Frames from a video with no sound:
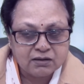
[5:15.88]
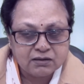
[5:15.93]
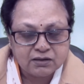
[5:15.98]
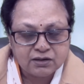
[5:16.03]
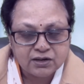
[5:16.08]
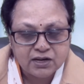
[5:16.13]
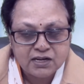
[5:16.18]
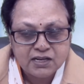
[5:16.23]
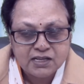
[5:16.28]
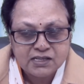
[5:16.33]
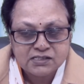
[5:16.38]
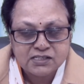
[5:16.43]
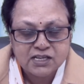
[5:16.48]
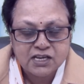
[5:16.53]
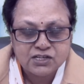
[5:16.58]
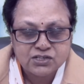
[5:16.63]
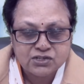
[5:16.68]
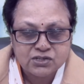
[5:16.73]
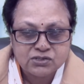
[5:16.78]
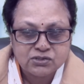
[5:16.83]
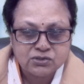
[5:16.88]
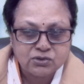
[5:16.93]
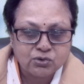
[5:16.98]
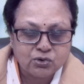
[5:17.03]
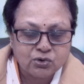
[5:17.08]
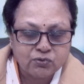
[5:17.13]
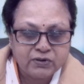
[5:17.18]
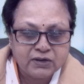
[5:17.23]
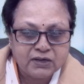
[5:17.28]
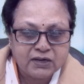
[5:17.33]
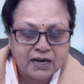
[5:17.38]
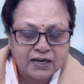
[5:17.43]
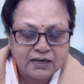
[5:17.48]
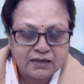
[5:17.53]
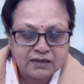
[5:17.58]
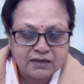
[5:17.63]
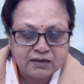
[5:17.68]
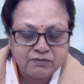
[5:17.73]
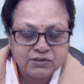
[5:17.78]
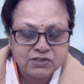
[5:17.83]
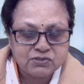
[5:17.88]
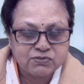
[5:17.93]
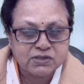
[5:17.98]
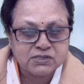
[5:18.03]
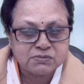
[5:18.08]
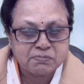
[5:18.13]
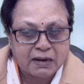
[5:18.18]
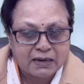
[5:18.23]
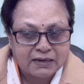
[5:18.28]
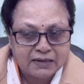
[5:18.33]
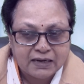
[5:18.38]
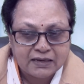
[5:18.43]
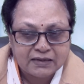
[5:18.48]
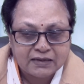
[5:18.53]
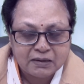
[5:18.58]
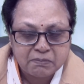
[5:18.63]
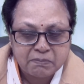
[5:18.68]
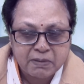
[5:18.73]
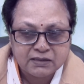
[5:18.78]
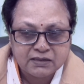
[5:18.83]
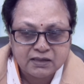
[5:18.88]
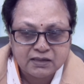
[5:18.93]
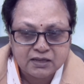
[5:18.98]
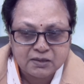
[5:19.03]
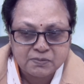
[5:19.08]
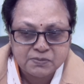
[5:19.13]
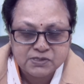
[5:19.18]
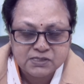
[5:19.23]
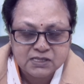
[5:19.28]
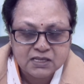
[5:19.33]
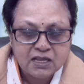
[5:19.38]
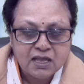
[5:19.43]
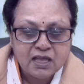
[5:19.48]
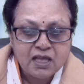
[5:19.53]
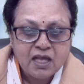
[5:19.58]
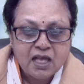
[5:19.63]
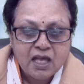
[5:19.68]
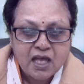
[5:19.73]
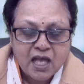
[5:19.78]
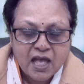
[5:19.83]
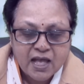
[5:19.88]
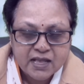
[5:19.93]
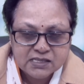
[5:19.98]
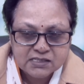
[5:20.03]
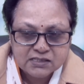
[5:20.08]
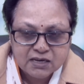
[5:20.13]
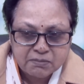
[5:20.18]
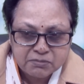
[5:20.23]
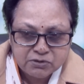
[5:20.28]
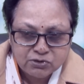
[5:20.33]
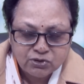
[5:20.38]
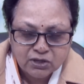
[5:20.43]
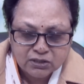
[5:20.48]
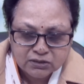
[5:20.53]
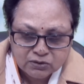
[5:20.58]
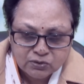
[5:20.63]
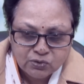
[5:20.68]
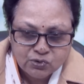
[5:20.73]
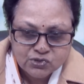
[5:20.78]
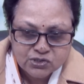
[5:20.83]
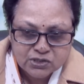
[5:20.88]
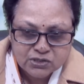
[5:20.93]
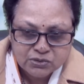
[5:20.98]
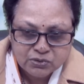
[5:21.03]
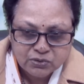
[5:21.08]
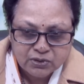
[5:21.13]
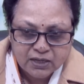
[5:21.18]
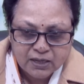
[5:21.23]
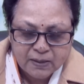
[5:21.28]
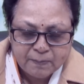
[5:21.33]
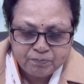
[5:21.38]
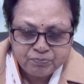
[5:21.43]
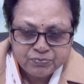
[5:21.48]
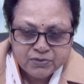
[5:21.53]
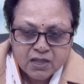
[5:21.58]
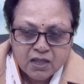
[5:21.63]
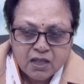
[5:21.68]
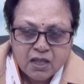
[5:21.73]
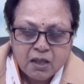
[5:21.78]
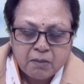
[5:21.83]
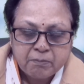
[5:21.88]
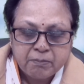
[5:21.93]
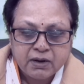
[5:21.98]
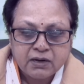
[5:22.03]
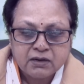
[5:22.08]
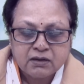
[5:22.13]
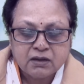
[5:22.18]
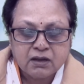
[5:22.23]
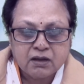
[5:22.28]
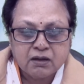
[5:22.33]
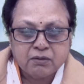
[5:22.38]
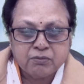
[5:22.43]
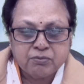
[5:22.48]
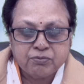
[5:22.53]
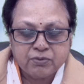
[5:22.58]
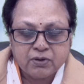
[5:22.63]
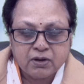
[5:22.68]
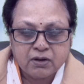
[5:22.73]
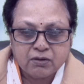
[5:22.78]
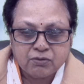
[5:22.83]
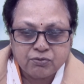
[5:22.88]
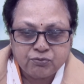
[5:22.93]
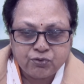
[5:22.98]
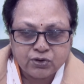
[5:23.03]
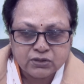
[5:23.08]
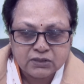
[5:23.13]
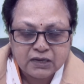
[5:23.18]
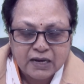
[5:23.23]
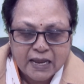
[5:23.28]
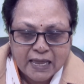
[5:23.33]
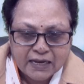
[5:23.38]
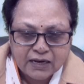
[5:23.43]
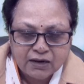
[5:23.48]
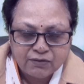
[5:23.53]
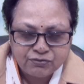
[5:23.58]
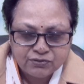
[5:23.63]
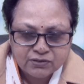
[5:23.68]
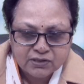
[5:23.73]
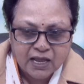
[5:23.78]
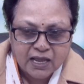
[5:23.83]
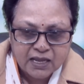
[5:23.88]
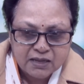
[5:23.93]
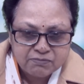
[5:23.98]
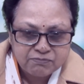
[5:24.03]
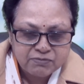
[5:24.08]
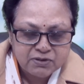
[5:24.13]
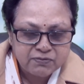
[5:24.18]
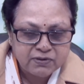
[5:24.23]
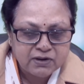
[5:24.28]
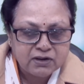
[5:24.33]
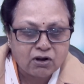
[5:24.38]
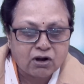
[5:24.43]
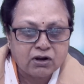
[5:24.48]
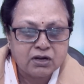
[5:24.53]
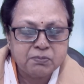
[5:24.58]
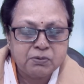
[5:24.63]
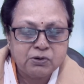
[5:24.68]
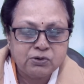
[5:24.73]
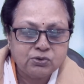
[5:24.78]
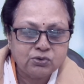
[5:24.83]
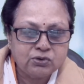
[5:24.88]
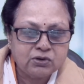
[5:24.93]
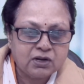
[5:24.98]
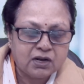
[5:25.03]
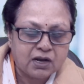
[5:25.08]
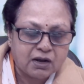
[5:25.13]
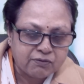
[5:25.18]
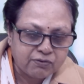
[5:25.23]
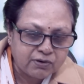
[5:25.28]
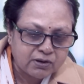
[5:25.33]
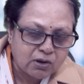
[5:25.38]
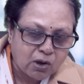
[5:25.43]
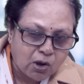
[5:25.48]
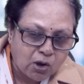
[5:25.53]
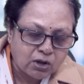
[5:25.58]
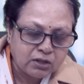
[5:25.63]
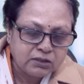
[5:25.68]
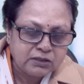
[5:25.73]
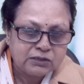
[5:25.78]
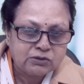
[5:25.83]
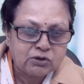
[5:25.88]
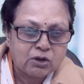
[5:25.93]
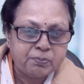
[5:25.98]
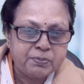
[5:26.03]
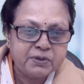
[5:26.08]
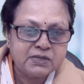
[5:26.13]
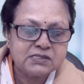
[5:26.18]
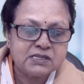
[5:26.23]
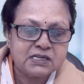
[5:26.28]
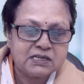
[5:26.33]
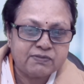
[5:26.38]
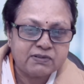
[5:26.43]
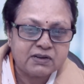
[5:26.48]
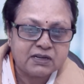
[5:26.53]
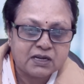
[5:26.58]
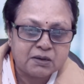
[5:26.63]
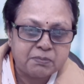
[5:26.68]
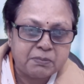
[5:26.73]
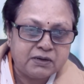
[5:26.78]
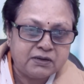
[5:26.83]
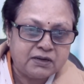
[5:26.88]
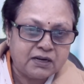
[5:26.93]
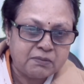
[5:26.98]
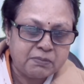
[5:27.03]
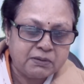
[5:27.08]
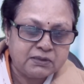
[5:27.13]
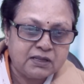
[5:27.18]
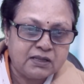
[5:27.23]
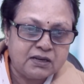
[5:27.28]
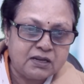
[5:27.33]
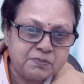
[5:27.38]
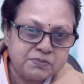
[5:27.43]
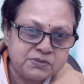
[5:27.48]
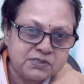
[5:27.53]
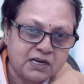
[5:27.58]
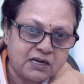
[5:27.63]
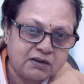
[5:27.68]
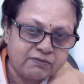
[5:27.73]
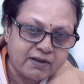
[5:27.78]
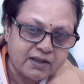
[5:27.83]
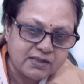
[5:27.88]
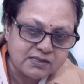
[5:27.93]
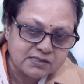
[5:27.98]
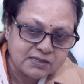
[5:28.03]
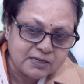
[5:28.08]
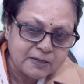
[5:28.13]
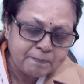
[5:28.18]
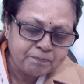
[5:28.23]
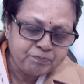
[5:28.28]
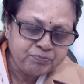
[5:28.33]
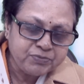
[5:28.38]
training sessions on the COVID-19, which was mandated by the NMC, has come to conclusion today. But for the lack of time, we were not able to cover all the topics that were recommended by the NMC advisory.